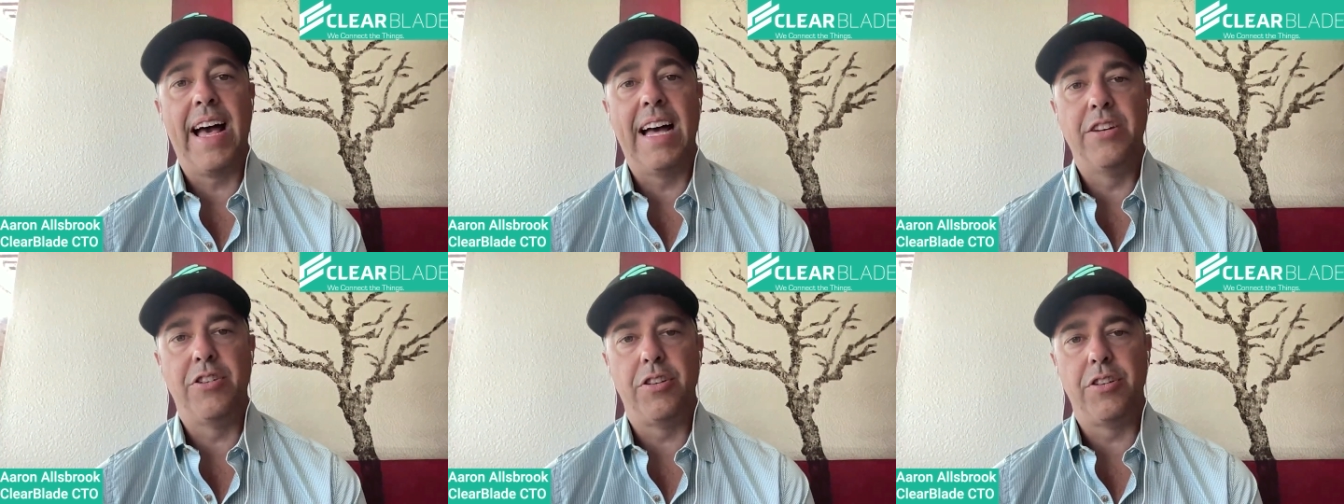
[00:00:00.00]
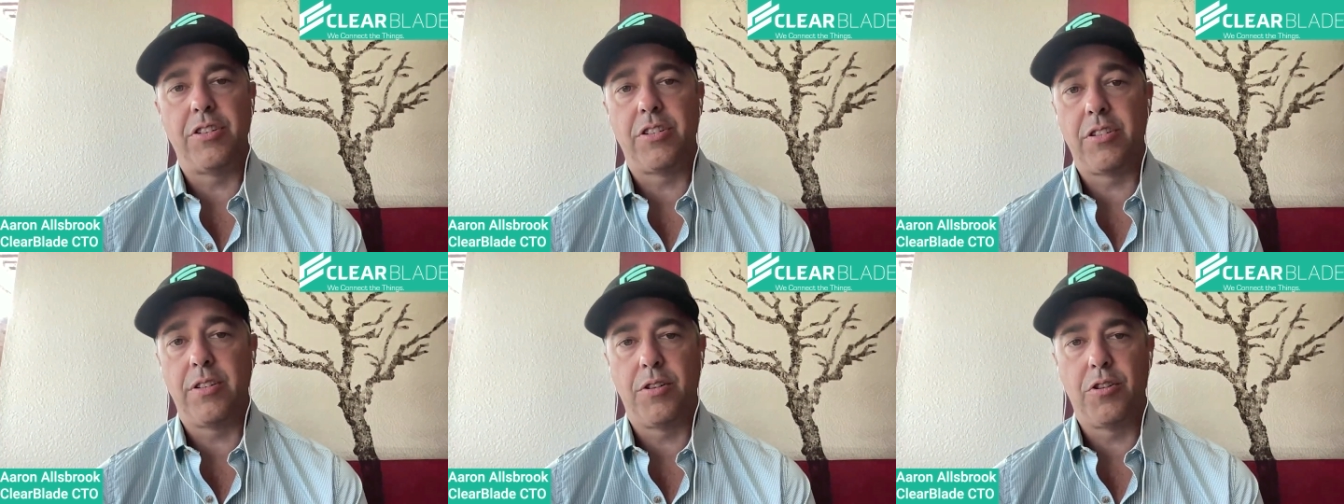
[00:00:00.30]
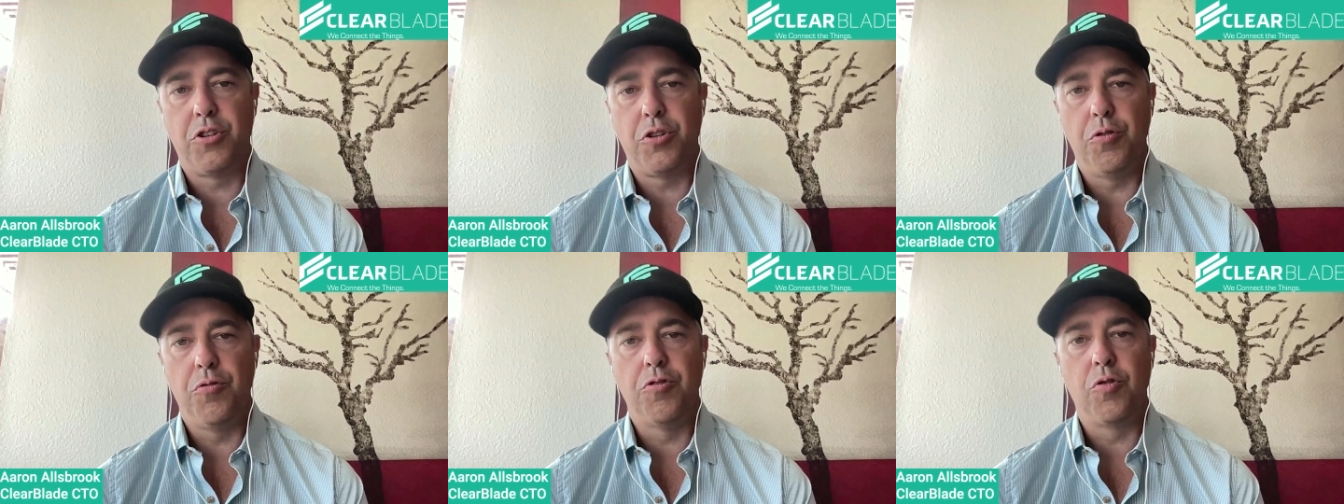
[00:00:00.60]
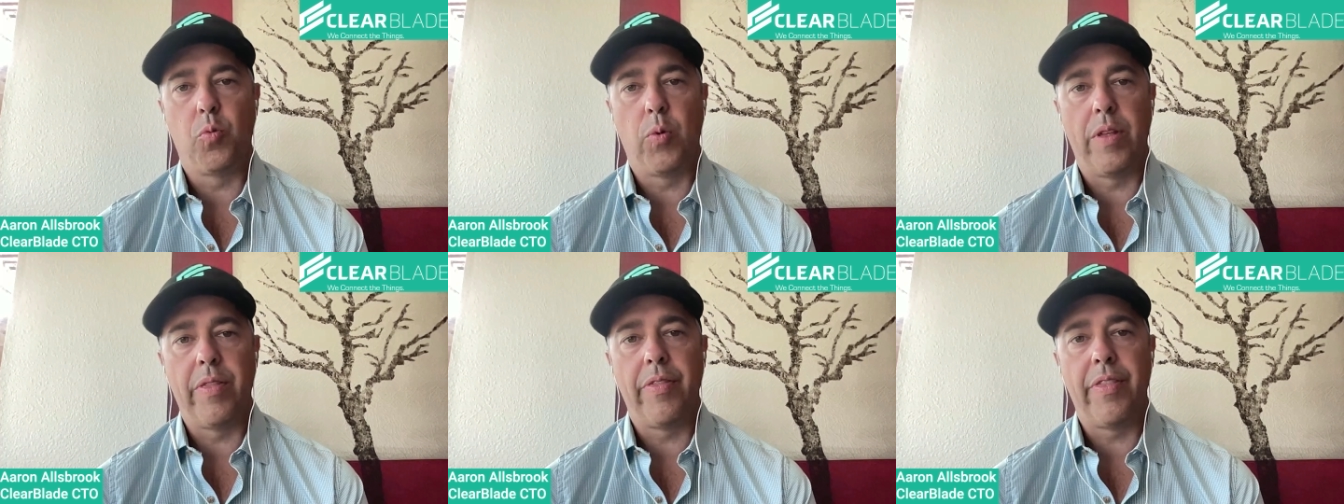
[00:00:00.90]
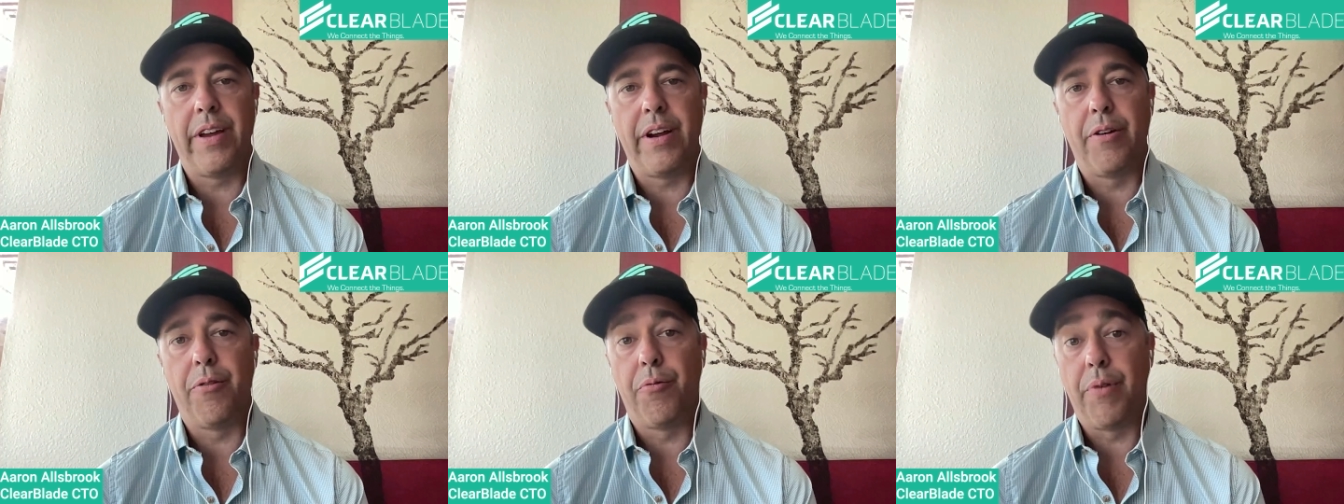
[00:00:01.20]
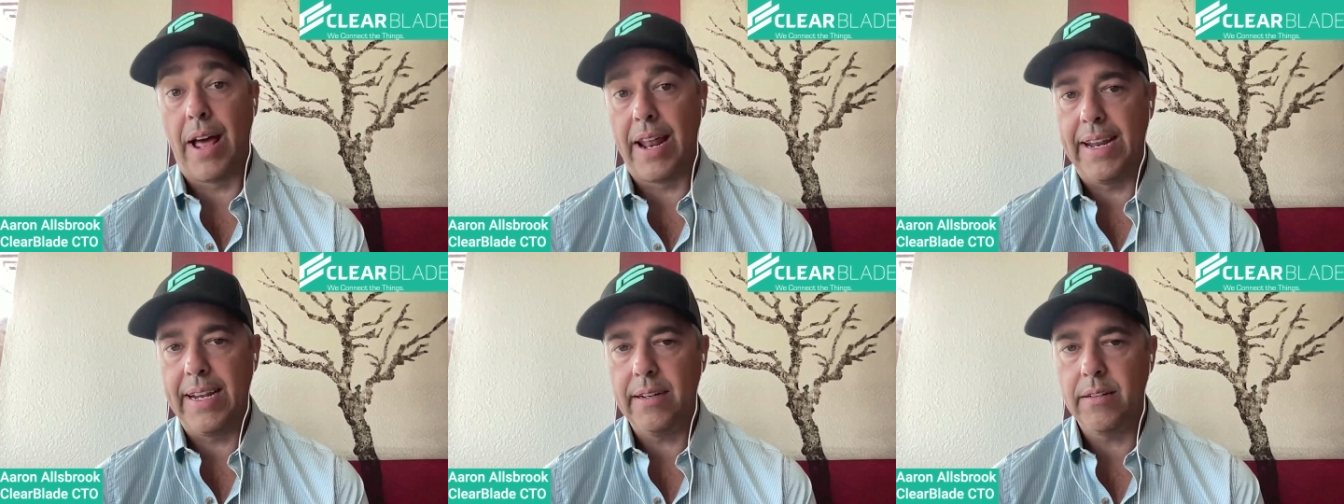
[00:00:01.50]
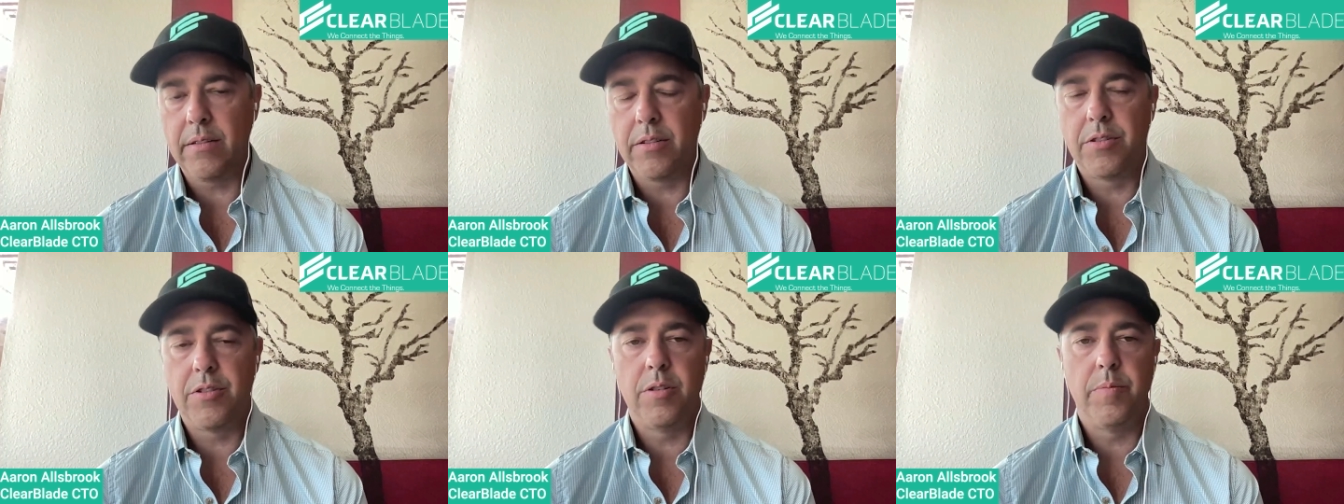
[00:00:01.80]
edges to choose when they're ready